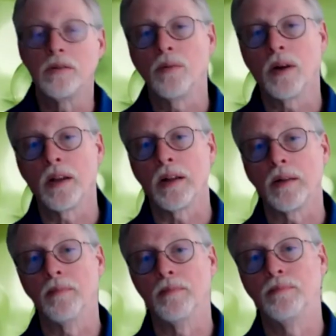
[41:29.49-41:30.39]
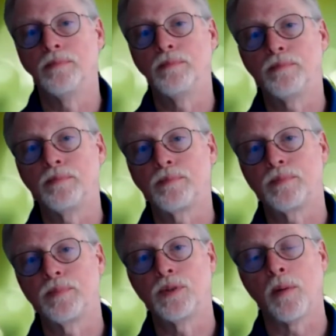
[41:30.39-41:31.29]
you want to
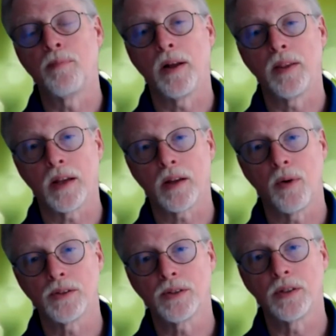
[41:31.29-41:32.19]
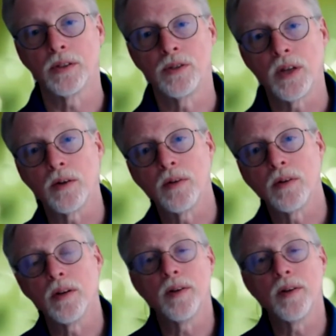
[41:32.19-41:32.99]
jump on that question in general?